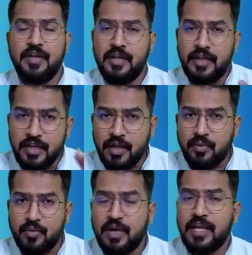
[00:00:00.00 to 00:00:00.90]

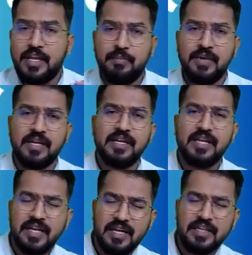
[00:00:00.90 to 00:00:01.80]
Now I repeat,
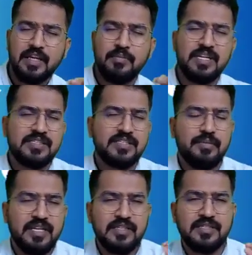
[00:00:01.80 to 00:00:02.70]
here and there plus and
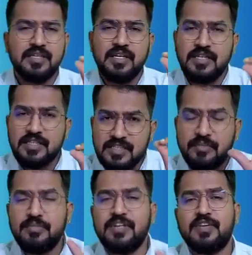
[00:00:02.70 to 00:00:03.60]
minus,
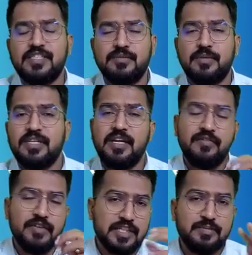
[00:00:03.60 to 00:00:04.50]
some difference may be there
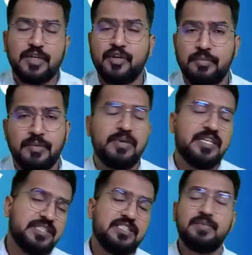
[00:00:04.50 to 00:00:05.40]
with respect to your
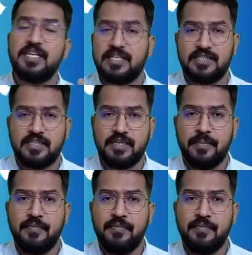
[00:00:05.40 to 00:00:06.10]
preparation speed, etc.